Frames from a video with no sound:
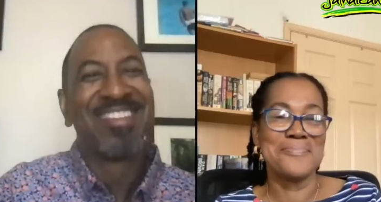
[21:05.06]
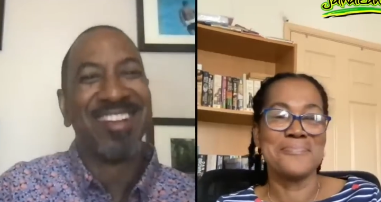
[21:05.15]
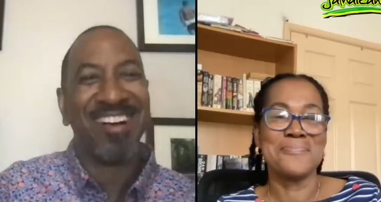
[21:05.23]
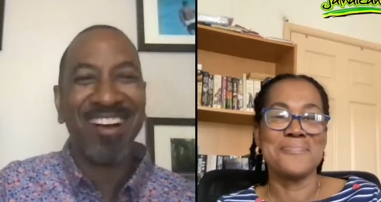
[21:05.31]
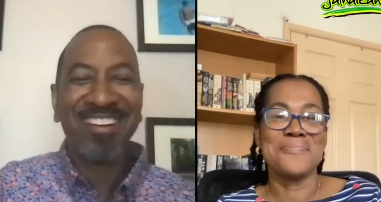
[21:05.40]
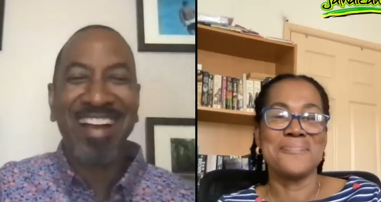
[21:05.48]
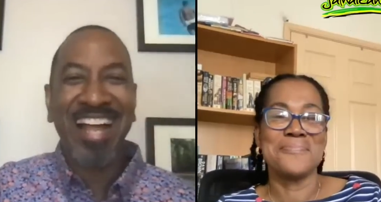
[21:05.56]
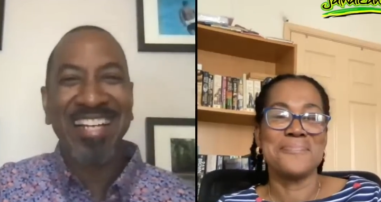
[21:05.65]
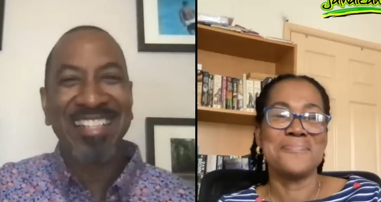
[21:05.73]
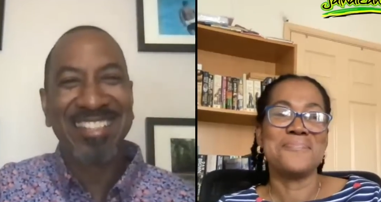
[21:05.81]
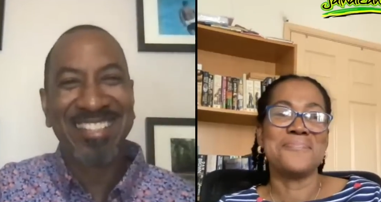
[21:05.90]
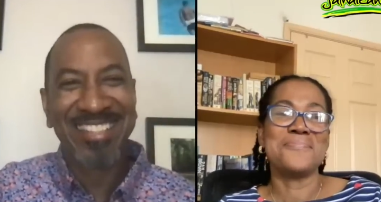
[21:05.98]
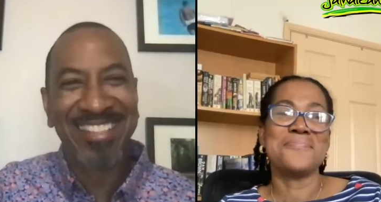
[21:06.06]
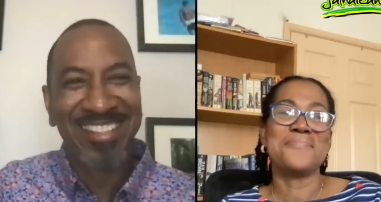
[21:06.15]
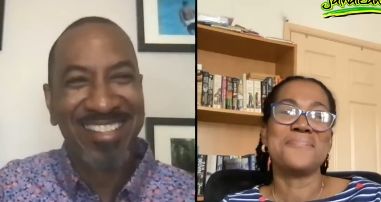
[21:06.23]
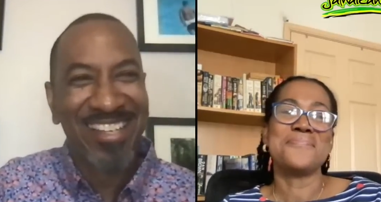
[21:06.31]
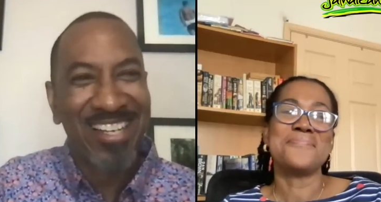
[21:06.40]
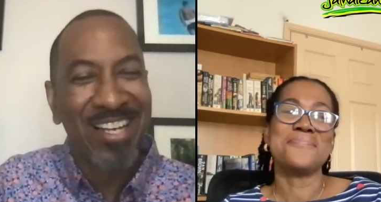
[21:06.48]
Speaker 1: All right.
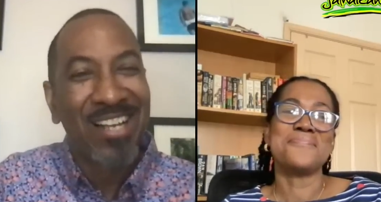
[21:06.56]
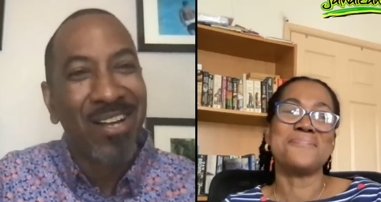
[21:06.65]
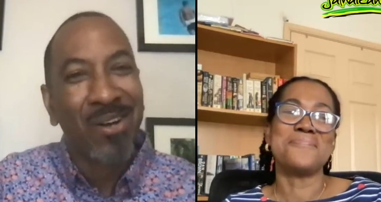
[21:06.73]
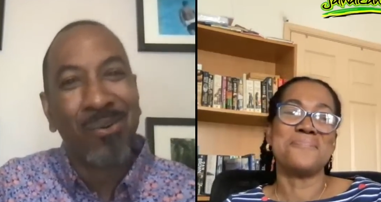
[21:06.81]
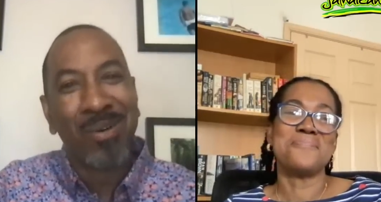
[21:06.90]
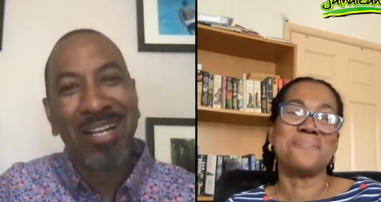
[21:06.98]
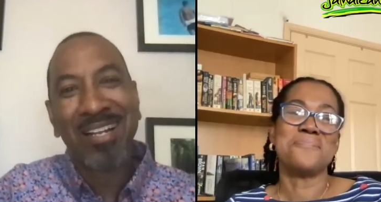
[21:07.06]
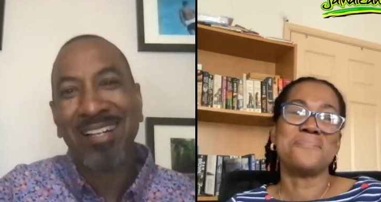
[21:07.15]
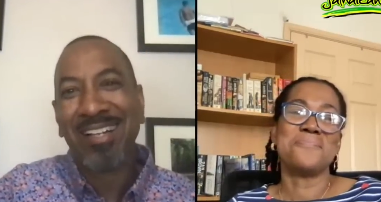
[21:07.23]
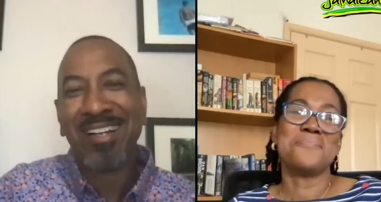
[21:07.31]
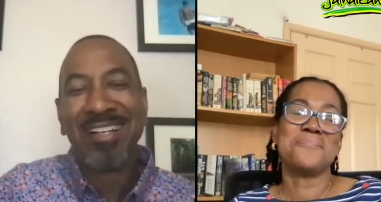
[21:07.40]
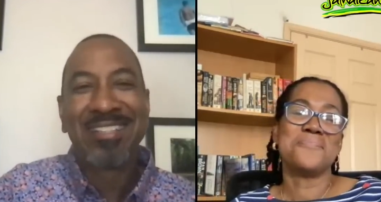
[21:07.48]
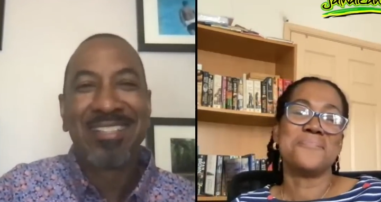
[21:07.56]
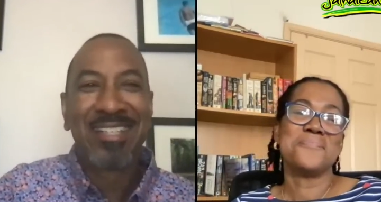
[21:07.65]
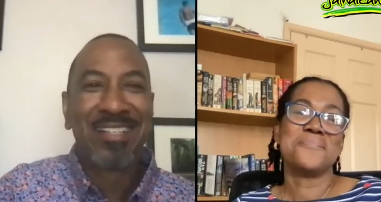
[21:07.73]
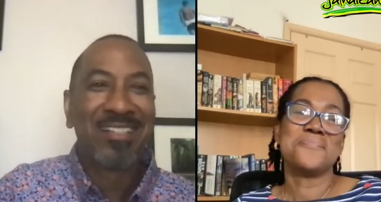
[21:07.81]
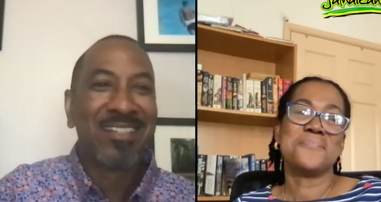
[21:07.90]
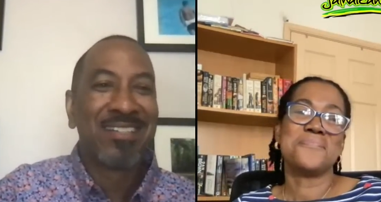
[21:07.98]
Well,
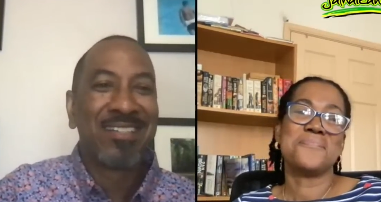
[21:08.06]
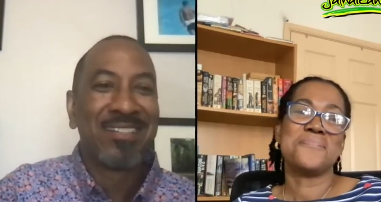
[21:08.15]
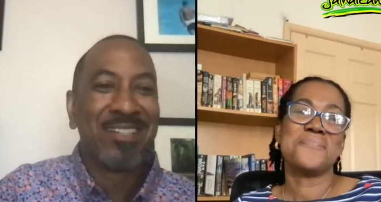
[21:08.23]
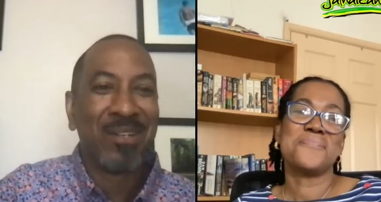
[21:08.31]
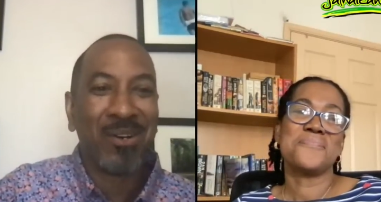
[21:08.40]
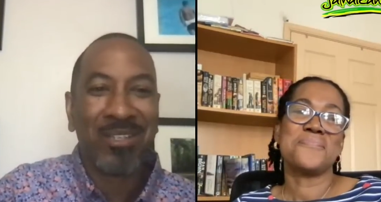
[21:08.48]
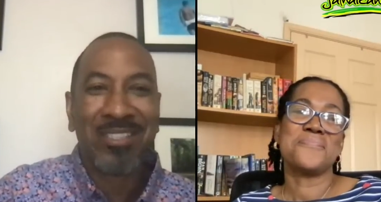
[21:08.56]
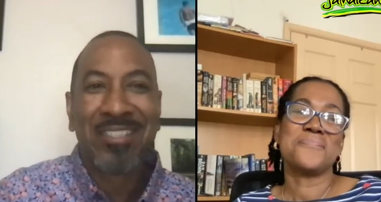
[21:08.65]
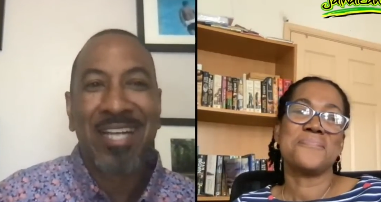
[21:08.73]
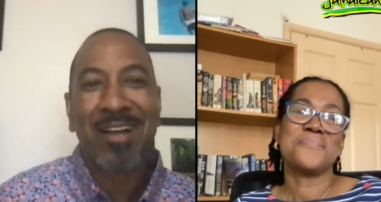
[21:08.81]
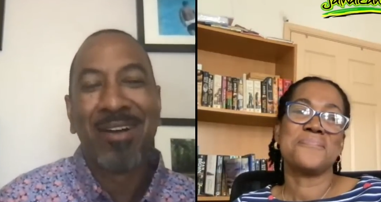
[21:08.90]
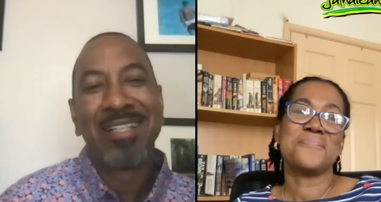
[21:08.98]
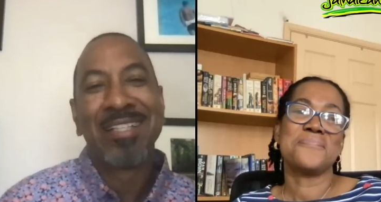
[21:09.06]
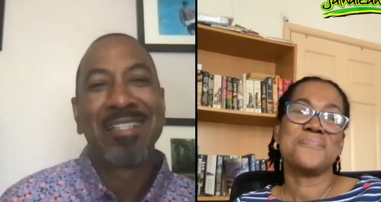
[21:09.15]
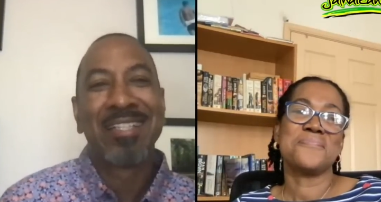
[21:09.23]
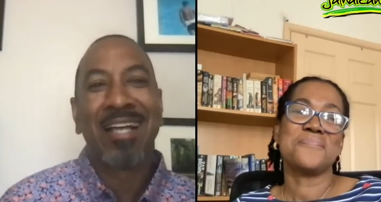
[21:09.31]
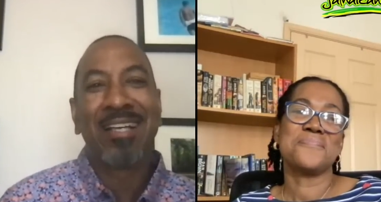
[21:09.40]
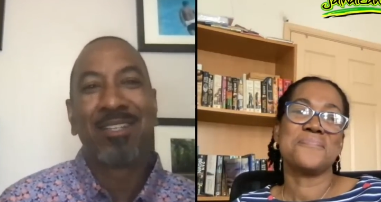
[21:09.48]
listen, you know, Sharon,
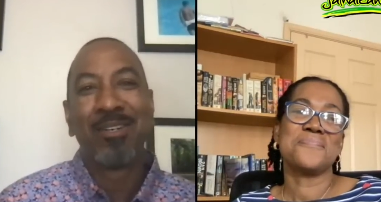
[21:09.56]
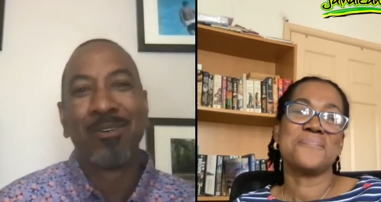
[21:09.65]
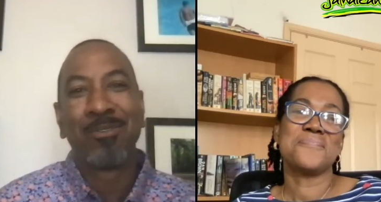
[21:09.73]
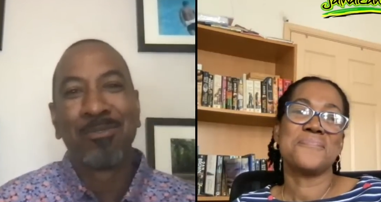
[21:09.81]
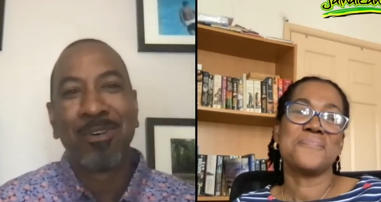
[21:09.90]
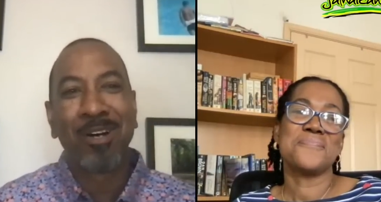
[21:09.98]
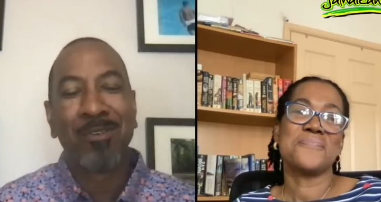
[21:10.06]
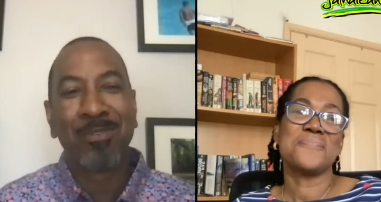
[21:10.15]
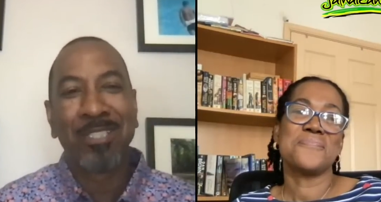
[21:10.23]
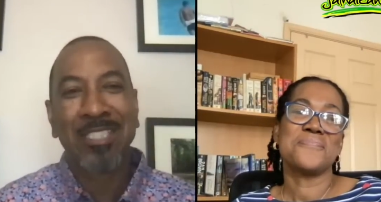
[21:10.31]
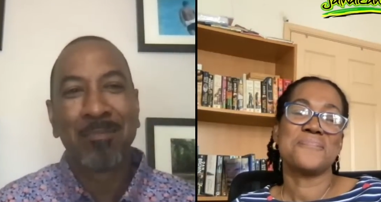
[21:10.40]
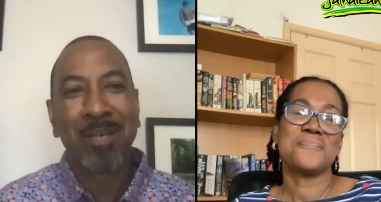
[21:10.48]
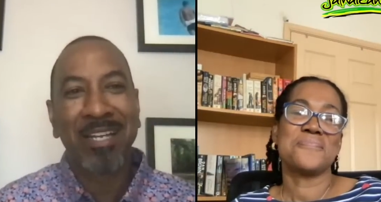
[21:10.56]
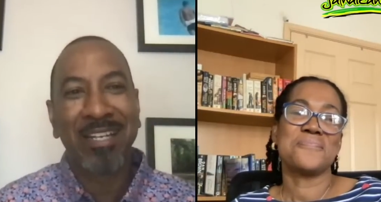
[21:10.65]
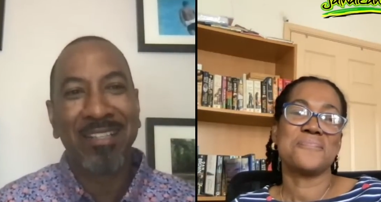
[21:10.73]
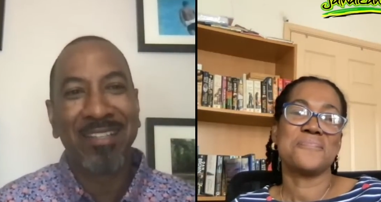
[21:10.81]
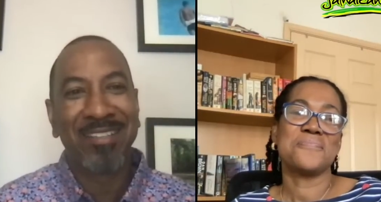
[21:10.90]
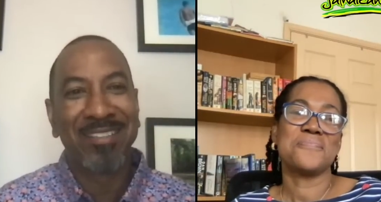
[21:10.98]
thank you for
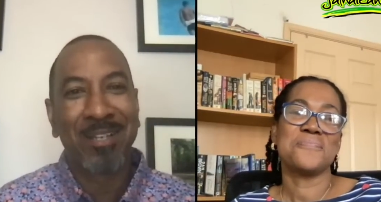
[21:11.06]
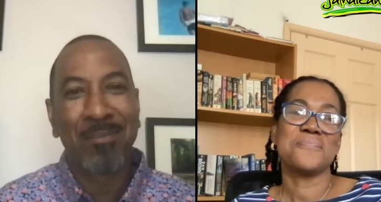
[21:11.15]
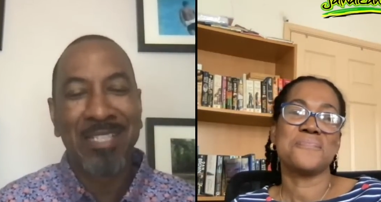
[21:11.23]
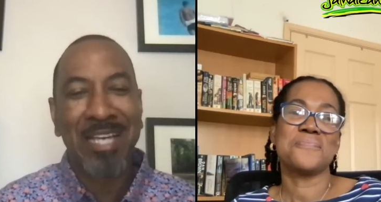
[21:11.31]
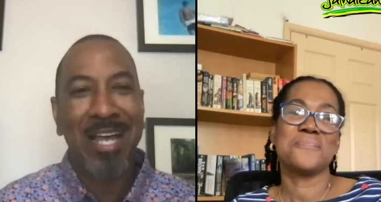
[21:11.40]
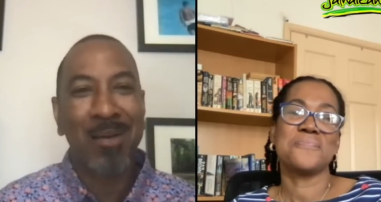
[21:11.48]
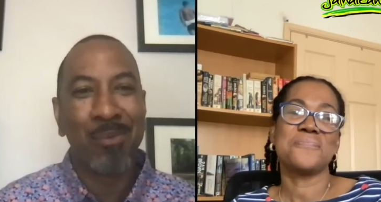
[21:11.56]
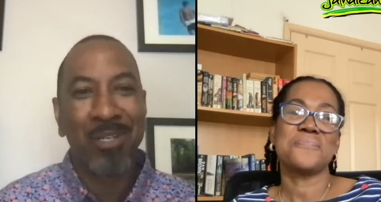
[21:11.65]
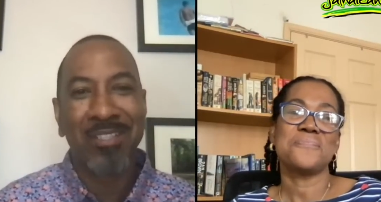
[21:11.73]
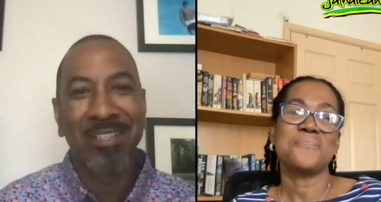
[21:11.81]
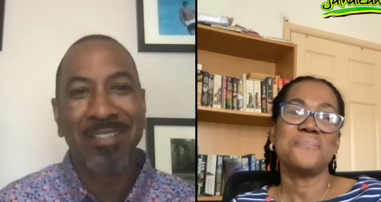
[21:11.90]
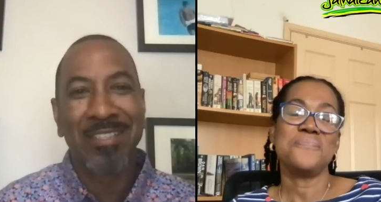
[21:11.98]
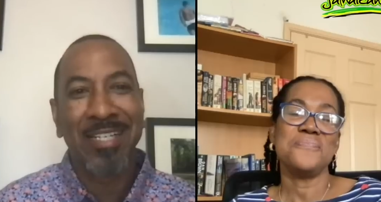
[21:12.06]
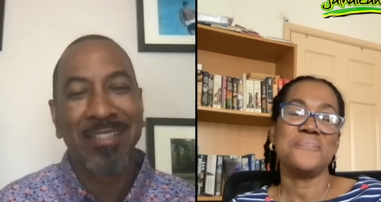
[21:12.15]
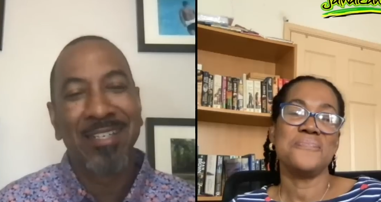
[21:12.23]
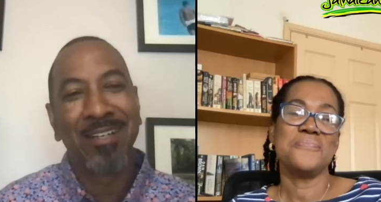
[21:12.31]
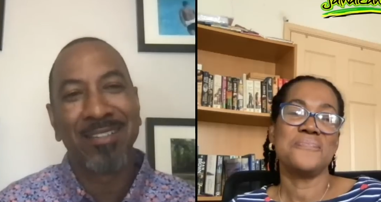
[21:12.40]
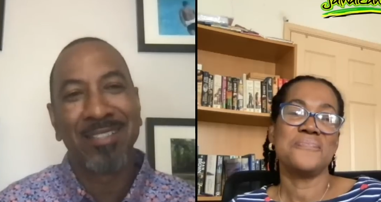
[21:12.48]
spending some time with us and
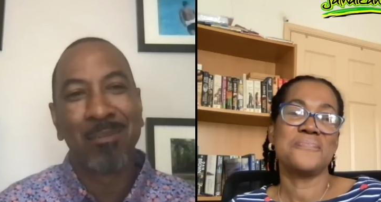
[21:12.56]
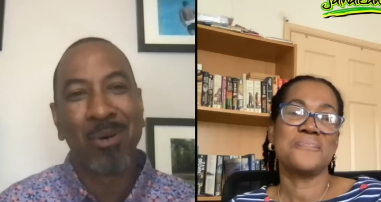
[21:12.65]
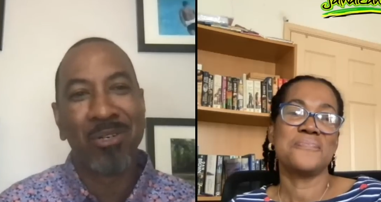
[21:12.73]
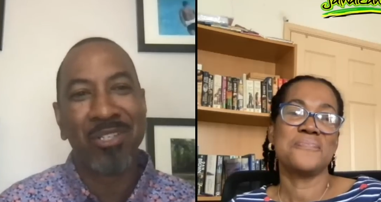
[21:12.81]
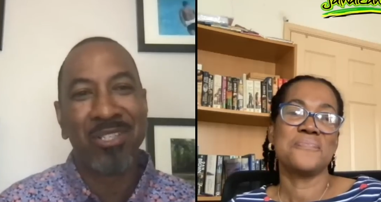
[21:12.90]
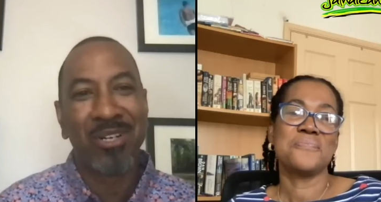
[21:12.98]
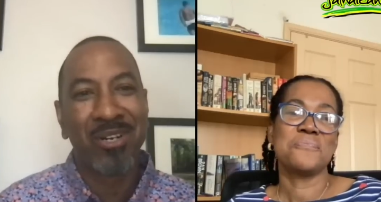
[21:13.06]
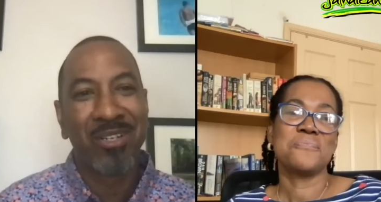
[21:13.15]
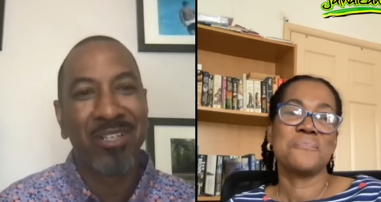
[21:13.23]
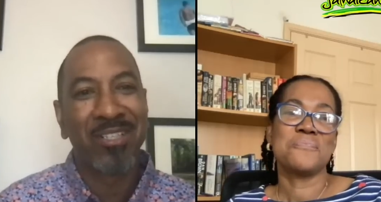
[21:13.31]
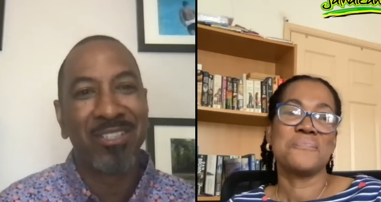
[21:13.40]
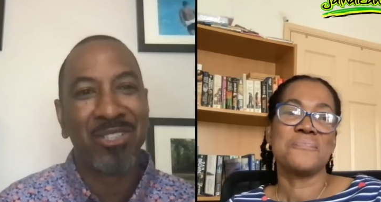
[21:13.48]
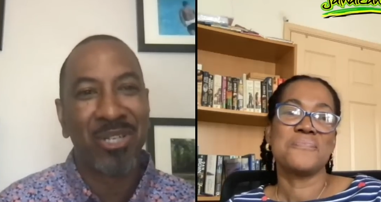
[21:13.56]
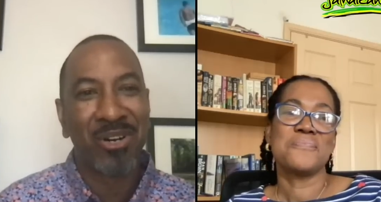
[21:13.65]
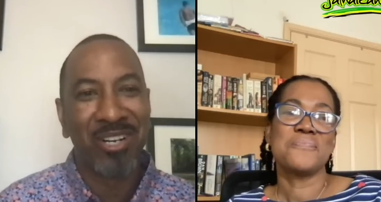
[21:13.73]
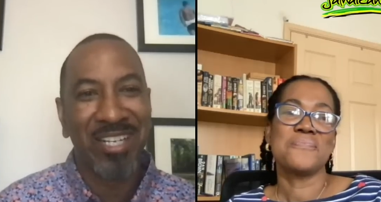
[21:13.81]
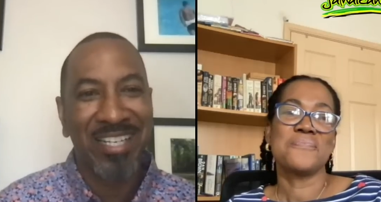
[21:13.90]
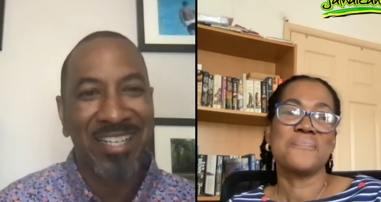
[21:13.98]
telling us about your
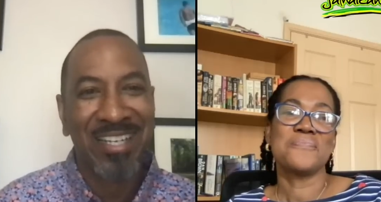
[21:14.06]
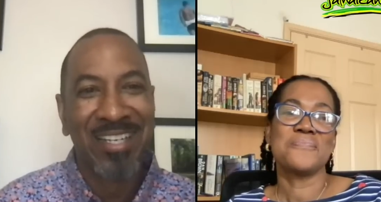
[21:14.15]
journey